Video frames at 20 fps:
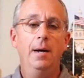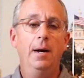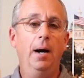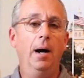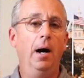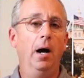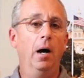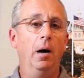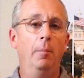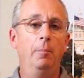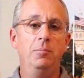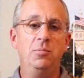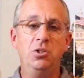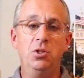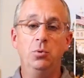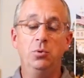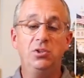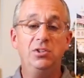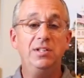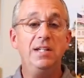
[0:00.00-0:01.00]
Um,
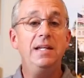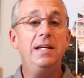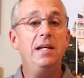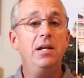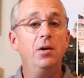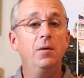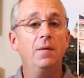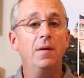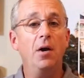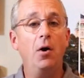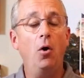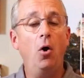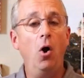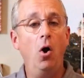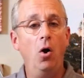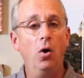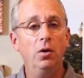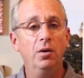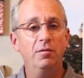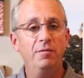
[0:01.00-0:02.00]
you see here that our
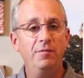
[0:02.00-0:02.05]
Hall